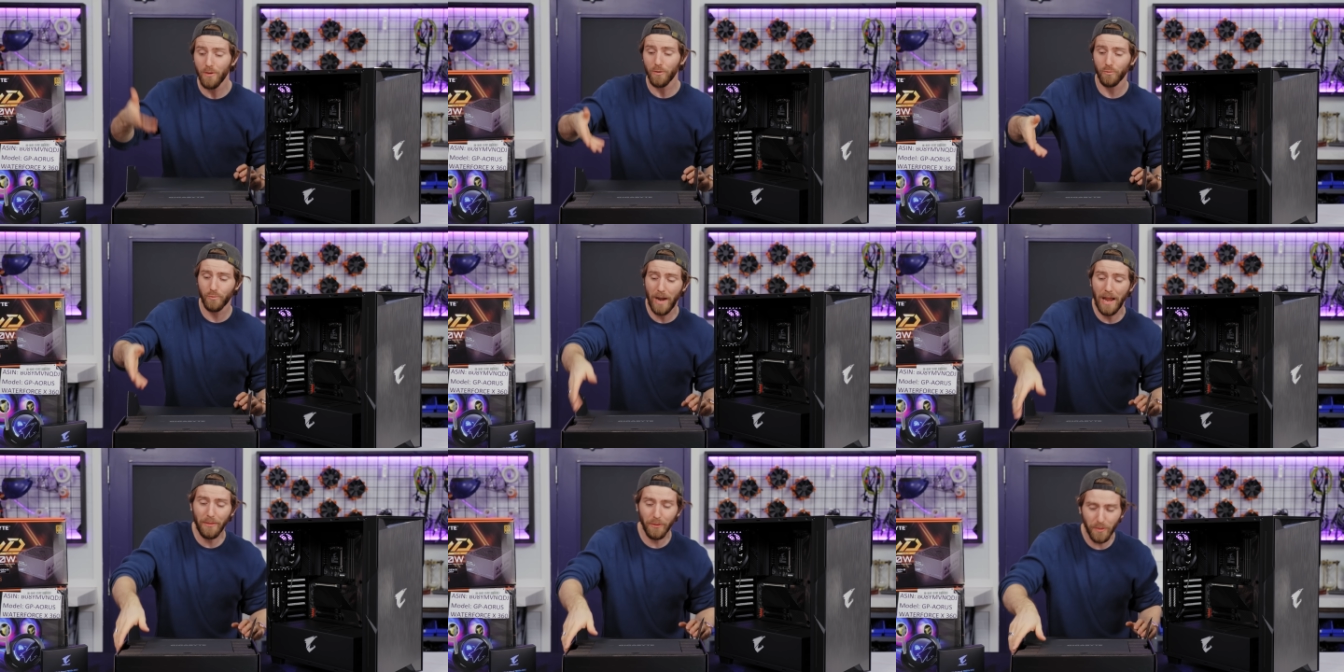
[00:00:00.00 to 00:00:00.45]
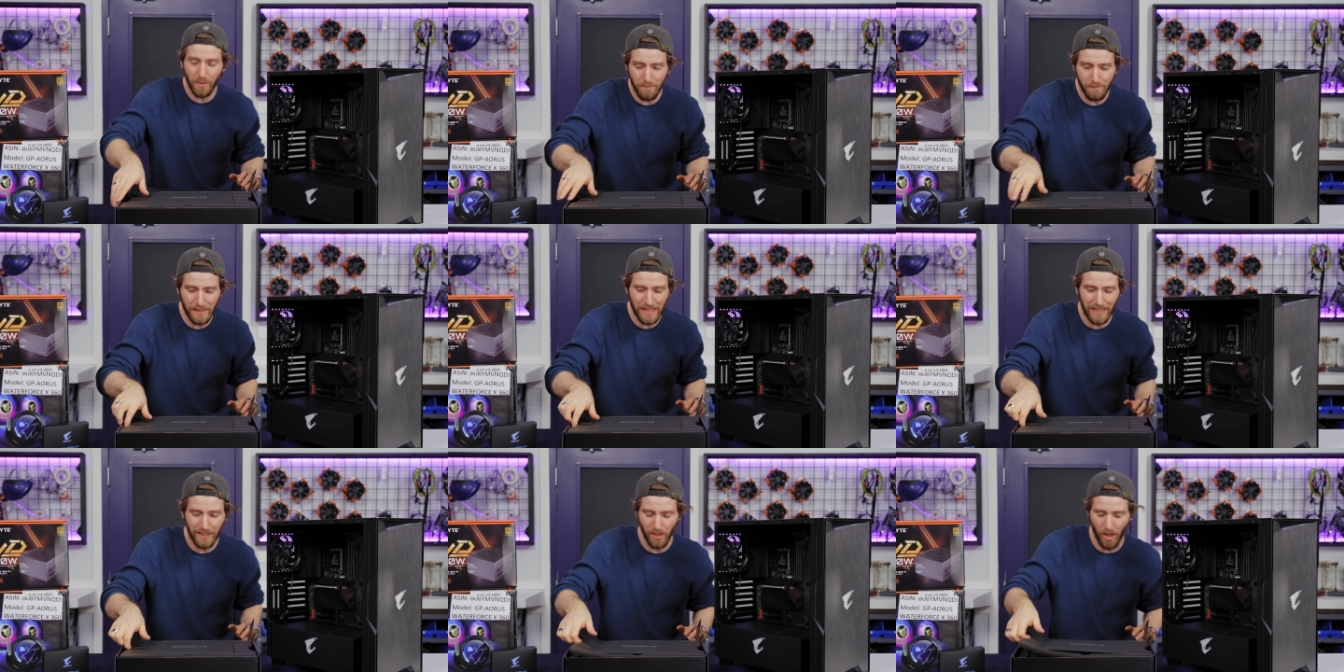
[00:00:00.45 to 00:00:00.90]
rather than
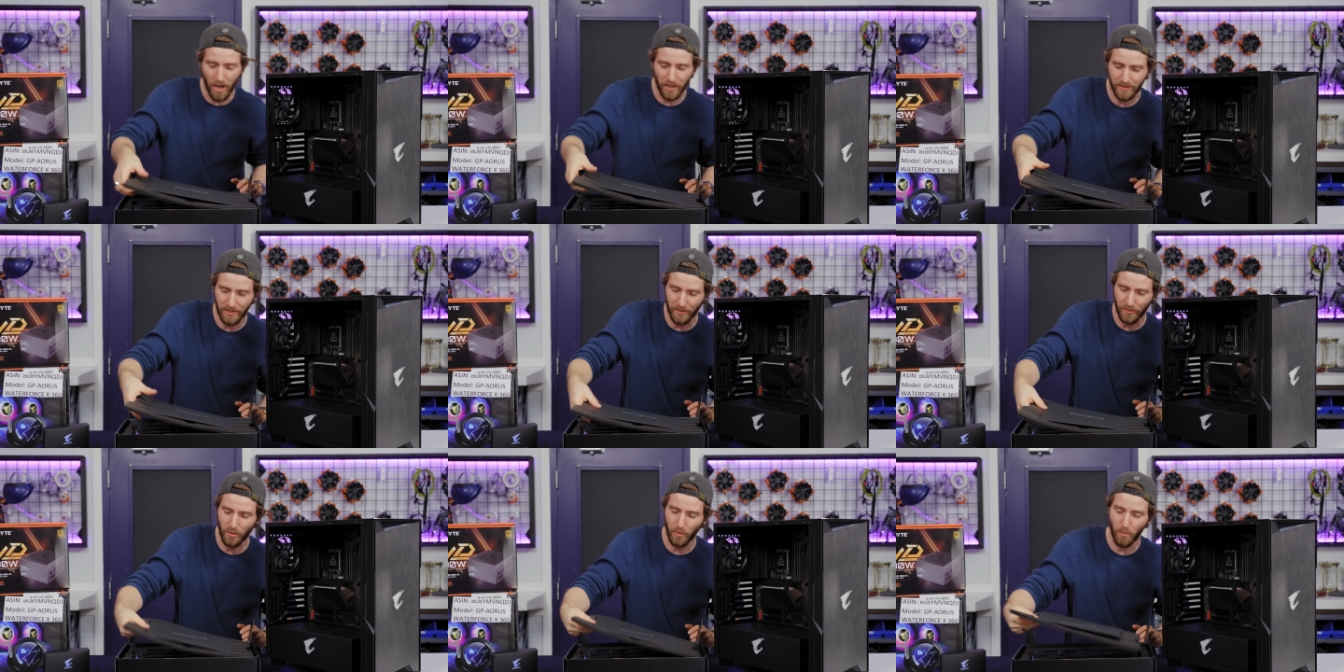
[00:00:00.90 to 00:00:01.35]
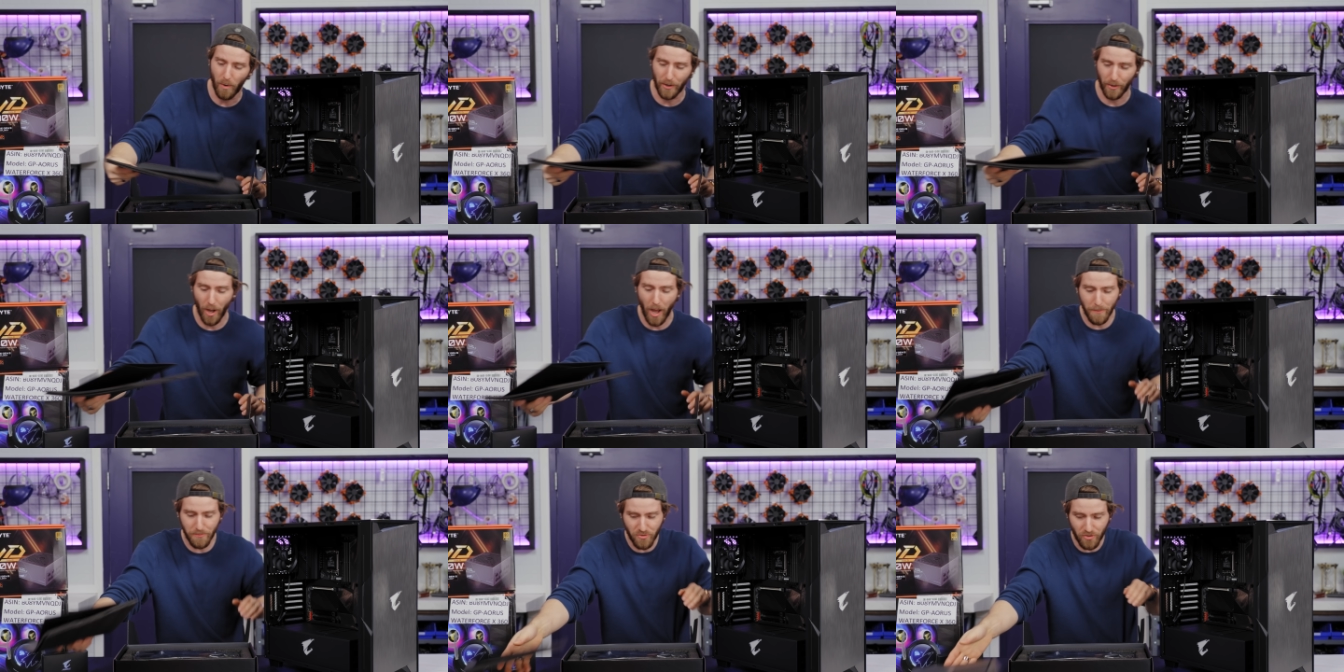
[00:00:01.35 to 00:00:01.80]
being locked into one
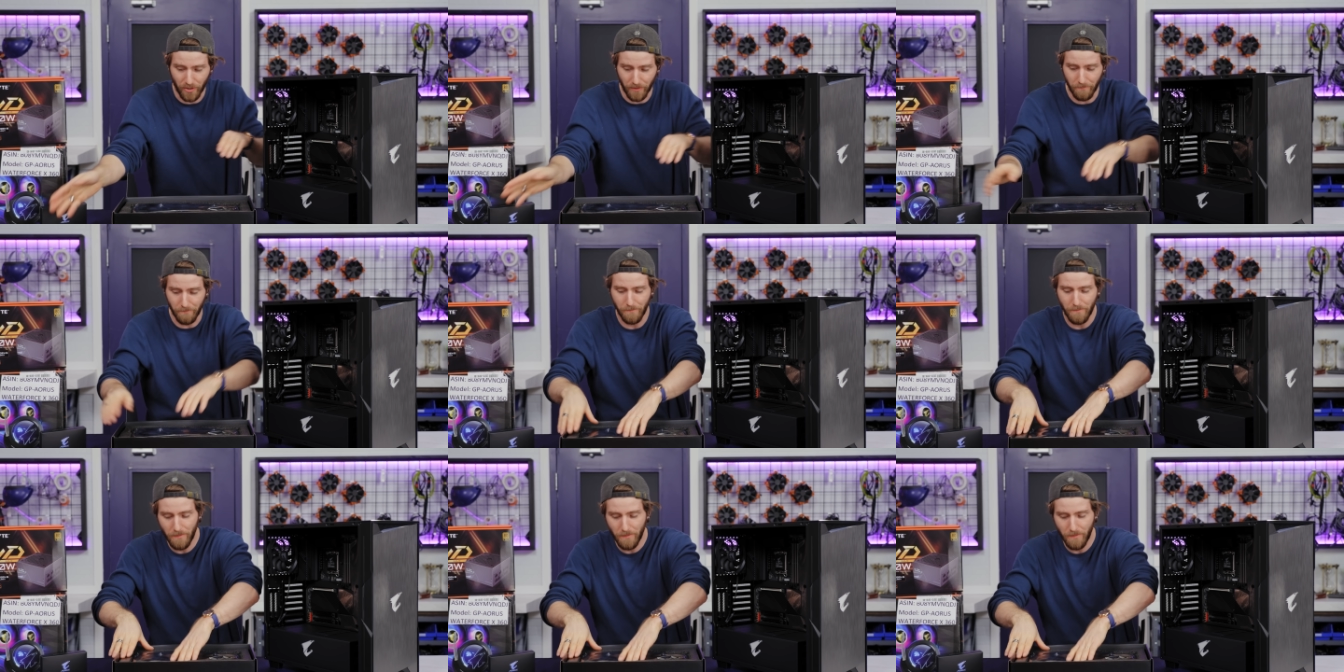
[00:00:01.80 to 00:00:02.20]
option